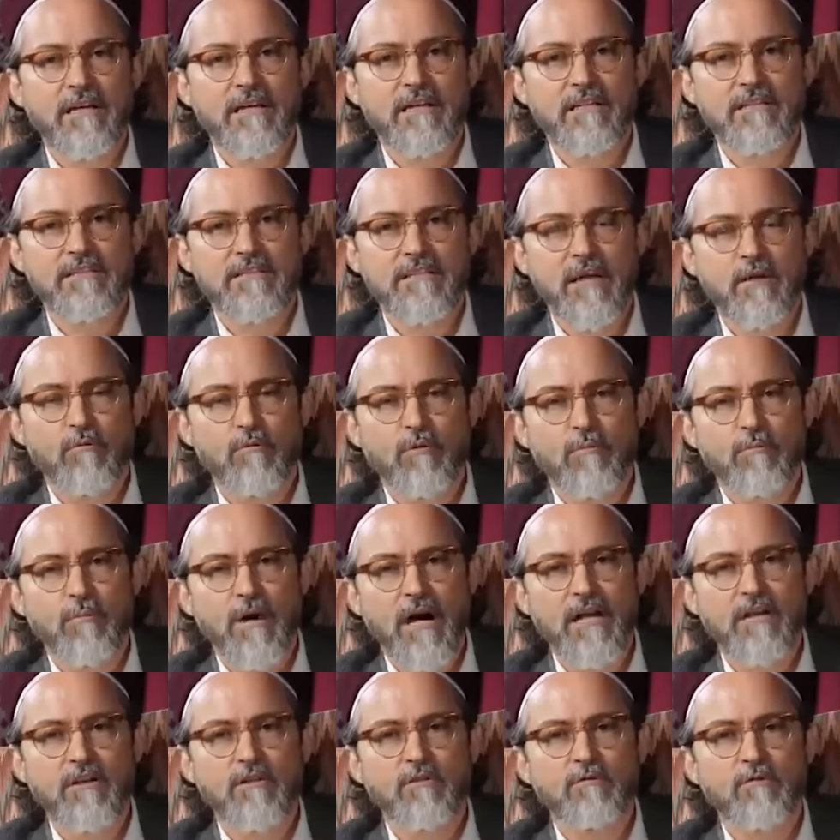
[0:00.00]
It is a
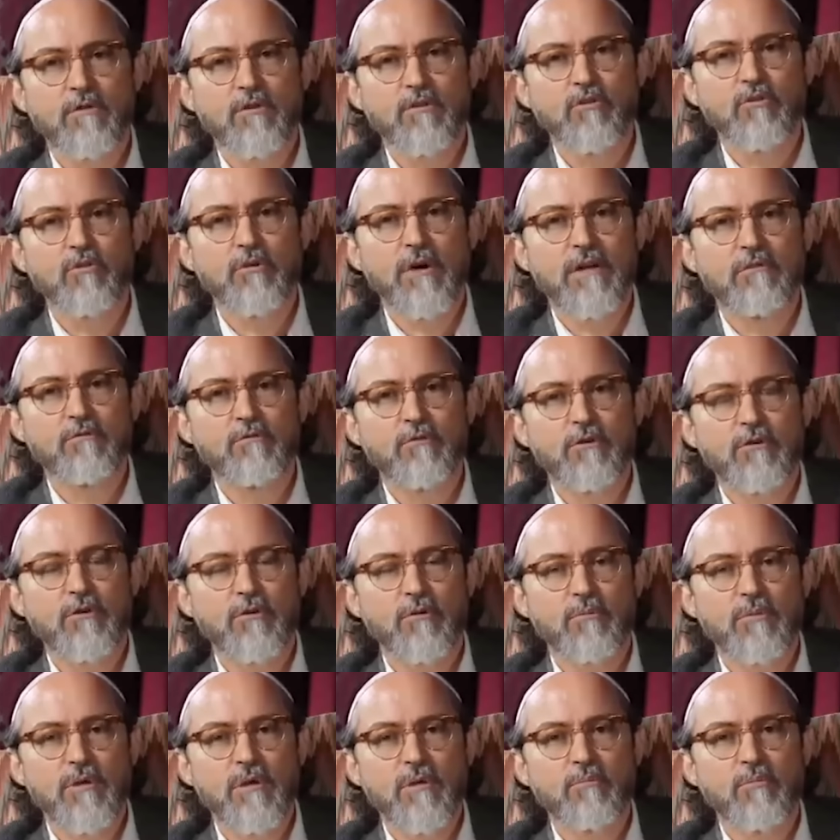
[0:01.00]
reminder for you and for
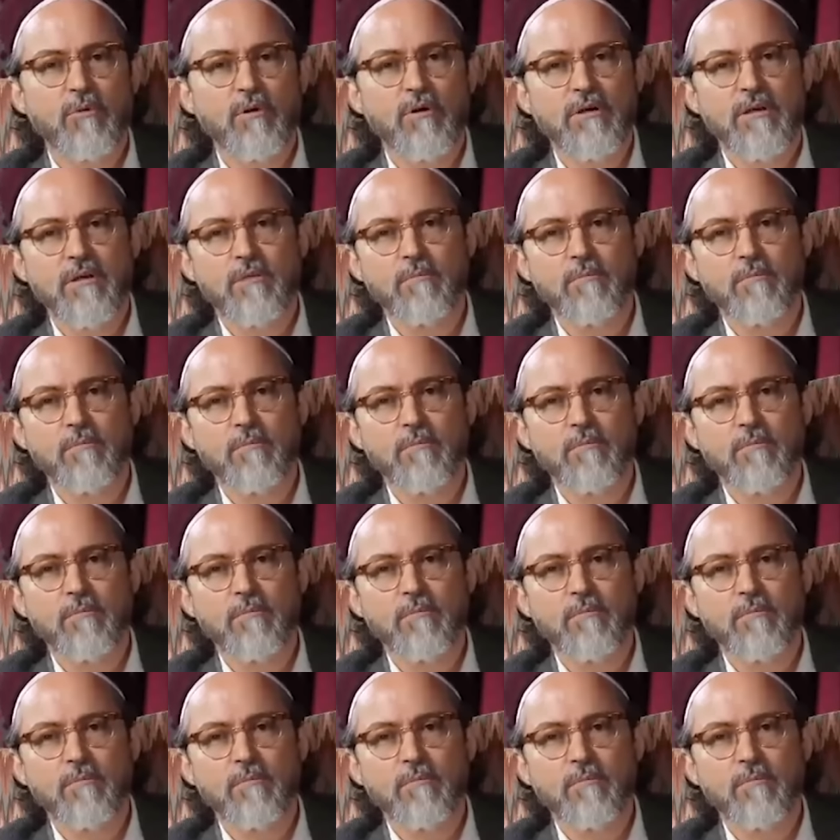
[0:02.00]
your people.